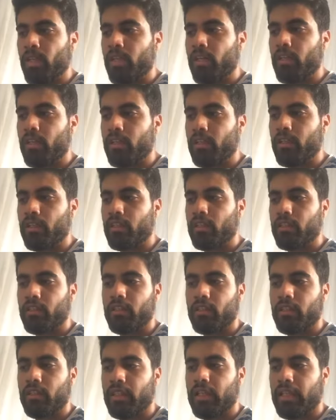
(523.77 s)

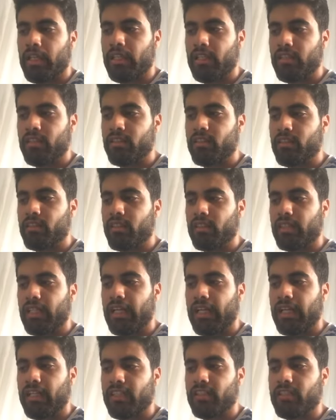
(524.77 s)
as it
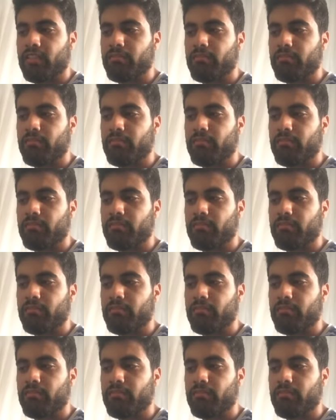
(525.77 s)
has